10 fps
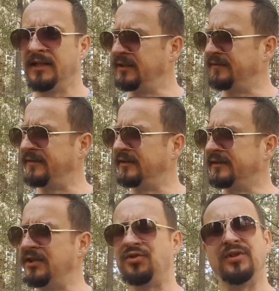It will
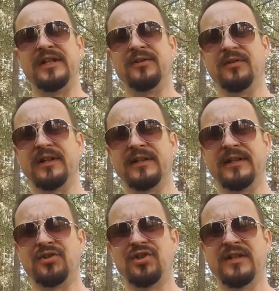teach you that you can
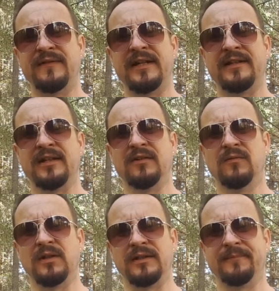achieve anything you
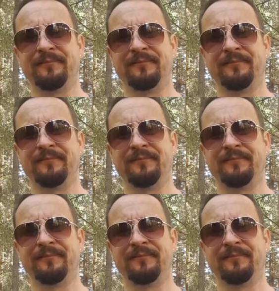want.